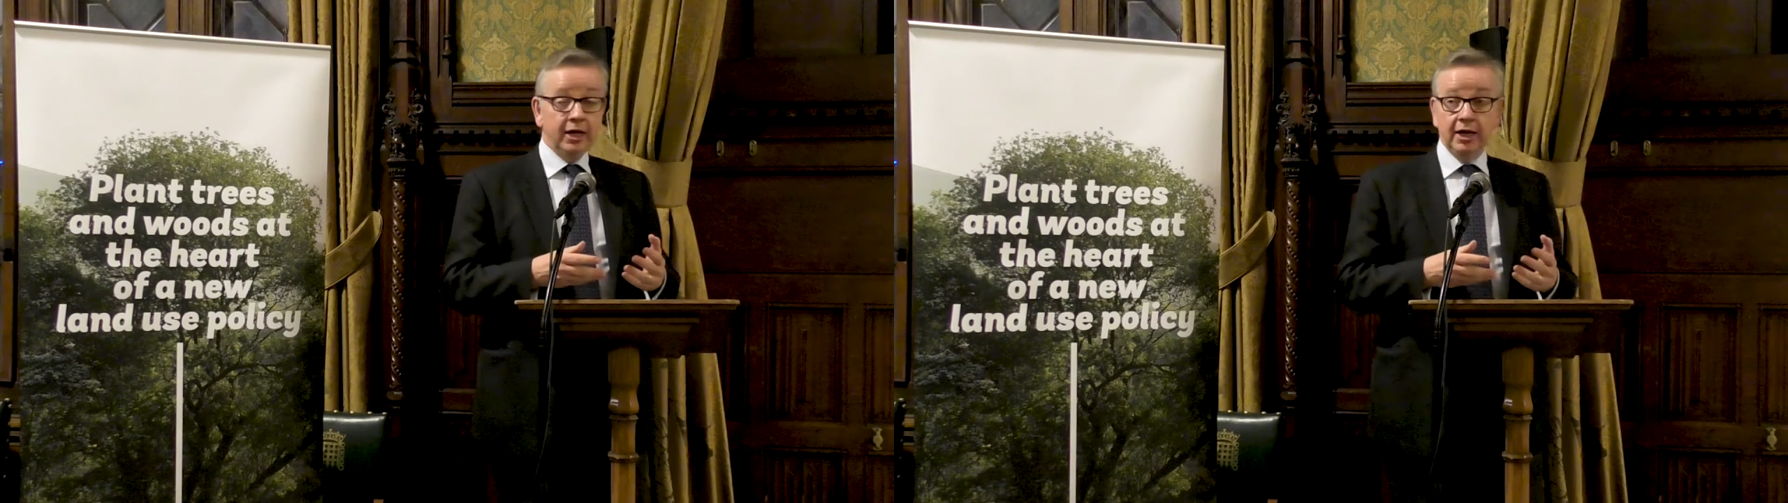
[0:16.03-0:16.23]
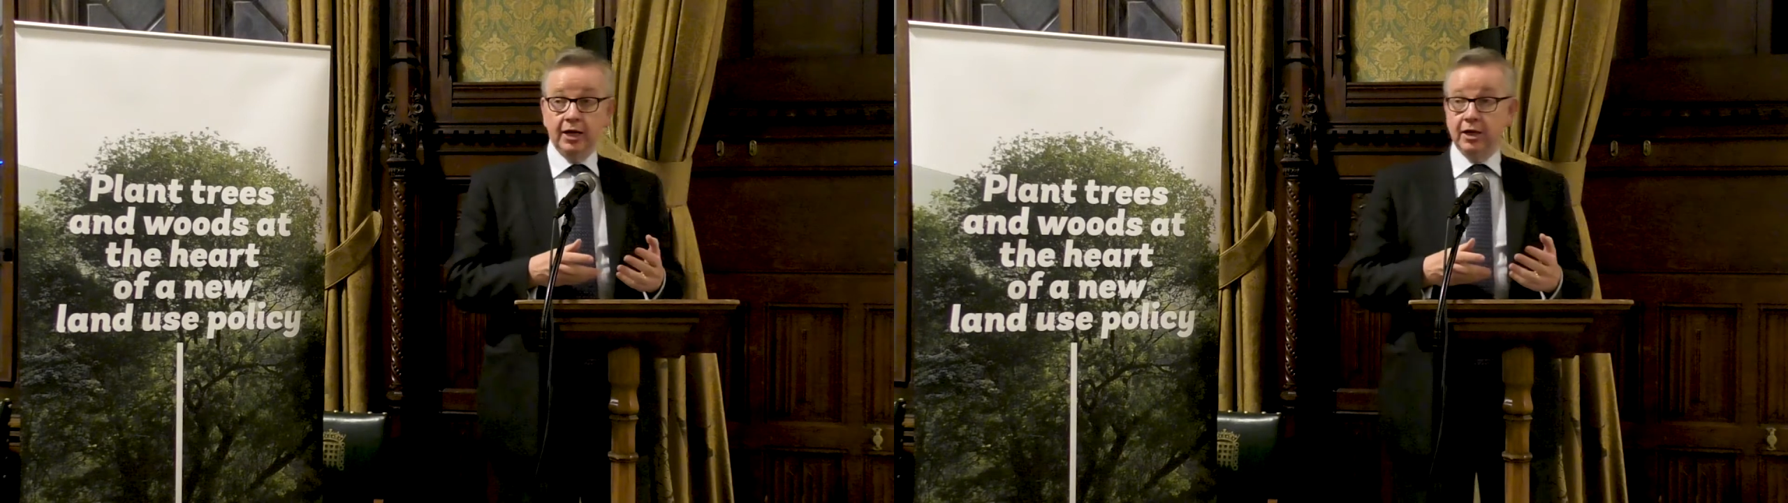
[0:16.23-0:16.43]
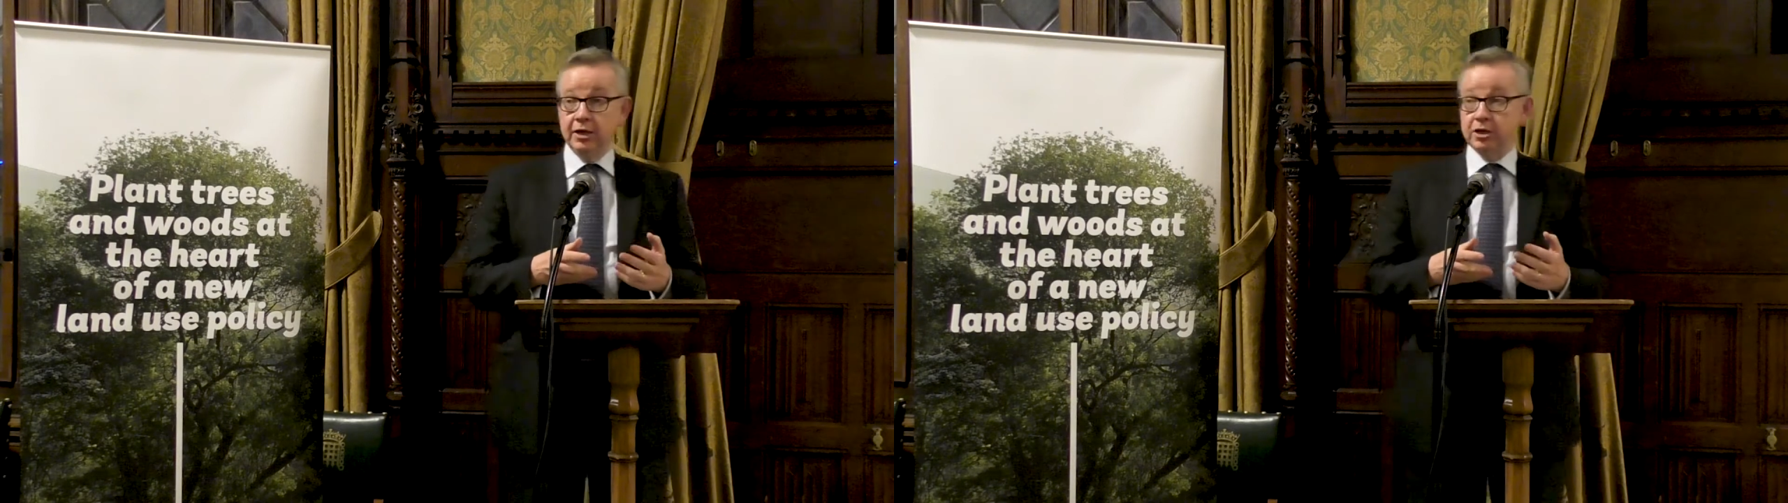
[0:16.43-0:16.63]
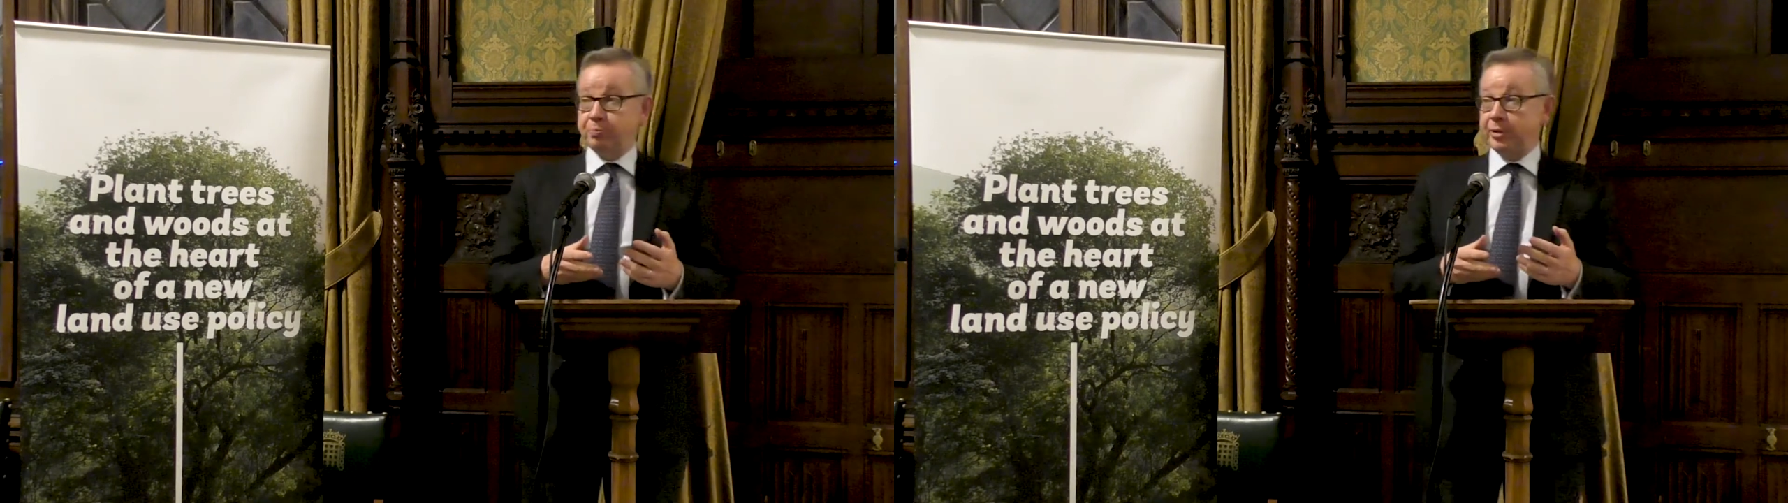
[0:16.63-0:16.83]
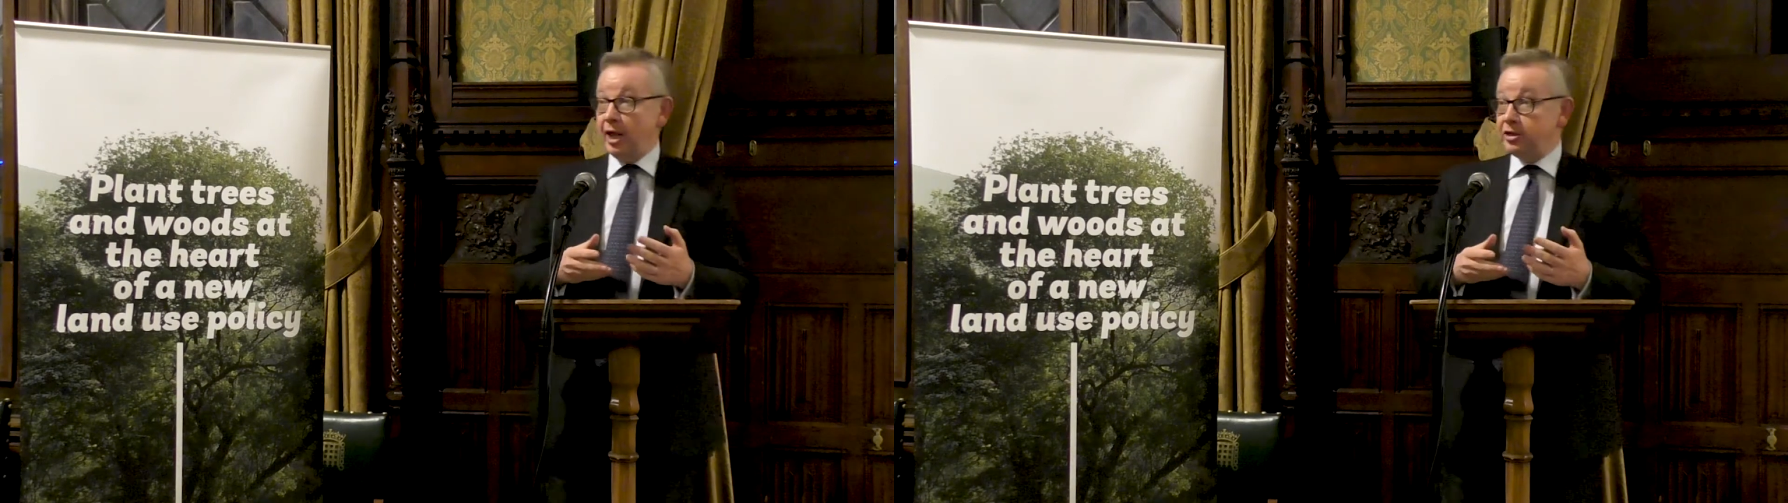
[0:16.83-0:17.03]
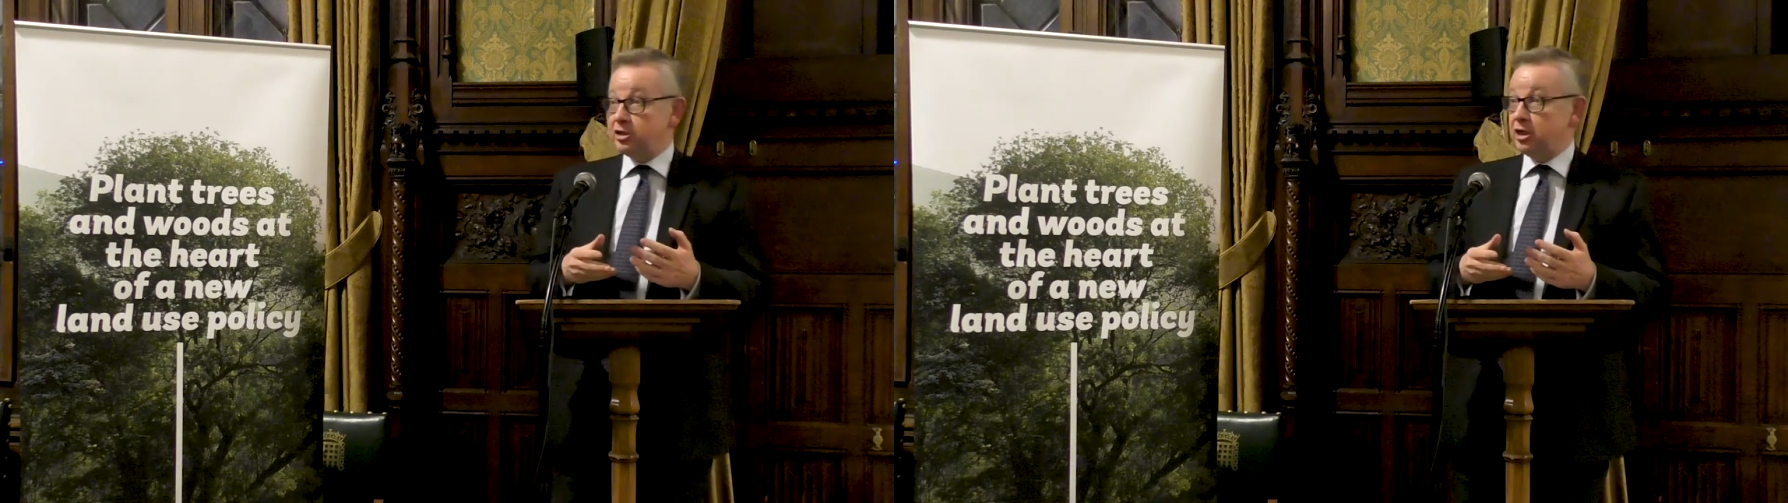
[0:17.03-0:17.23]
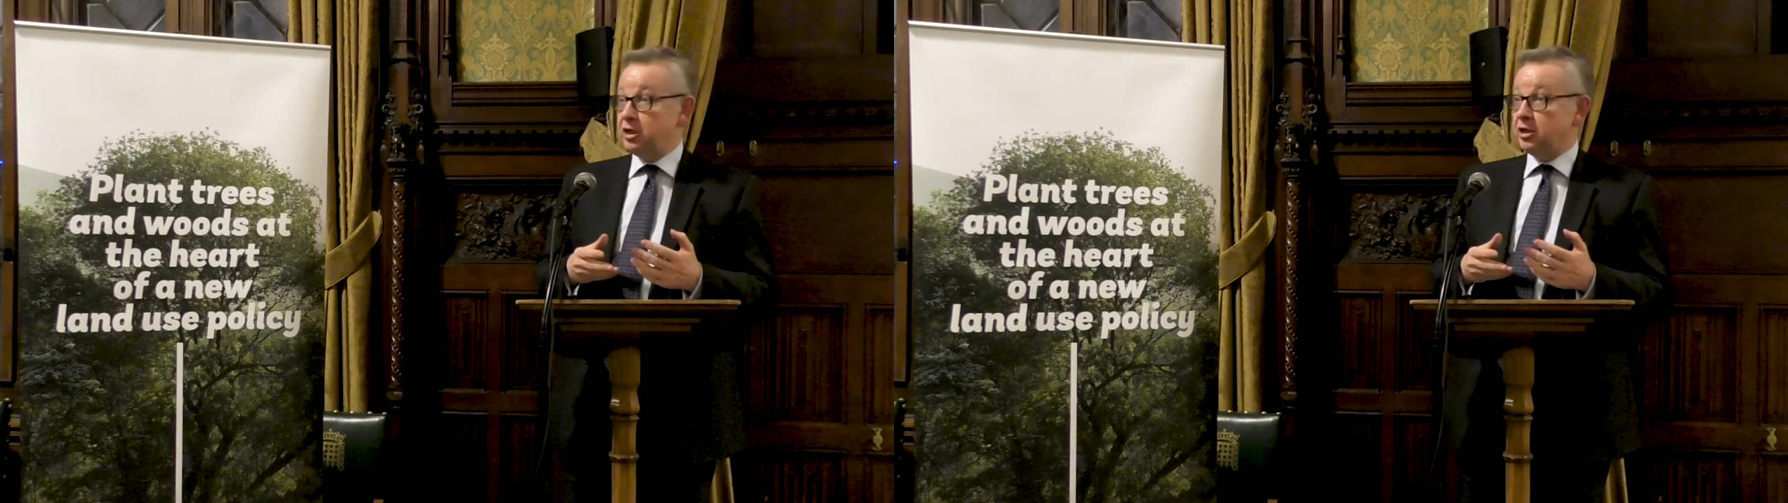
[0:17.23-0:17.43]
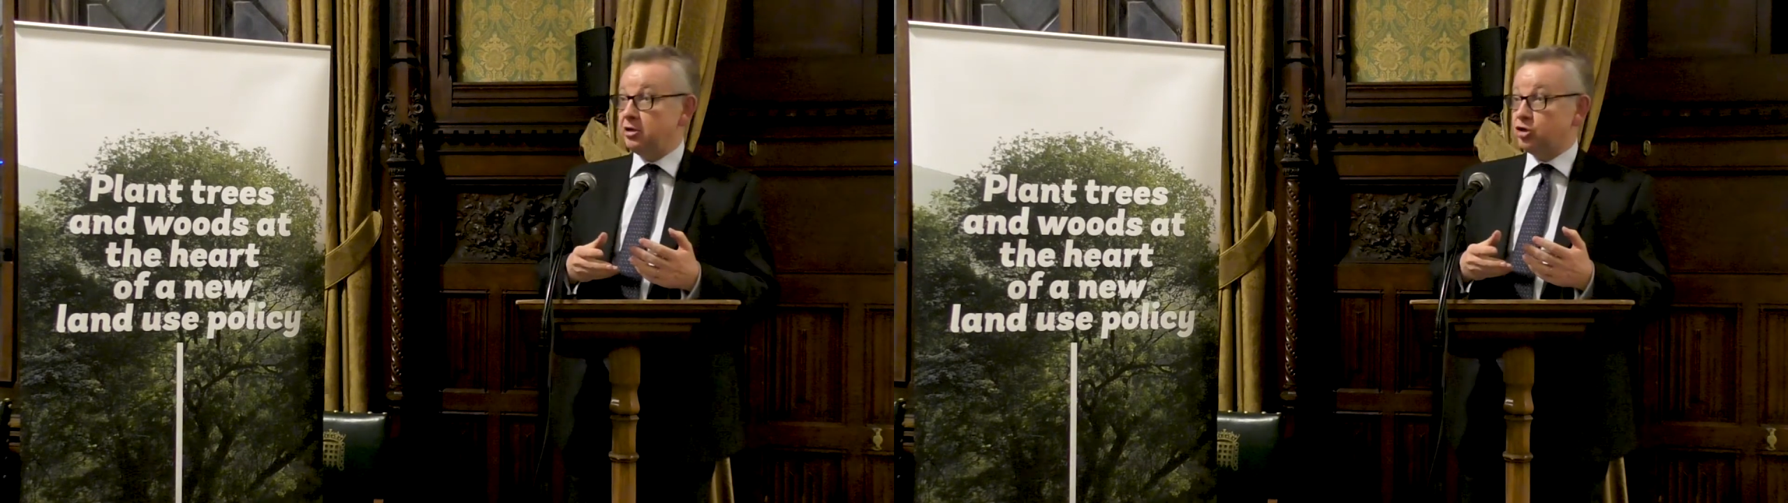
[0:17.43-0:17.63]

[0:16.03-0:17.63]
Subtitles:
is planting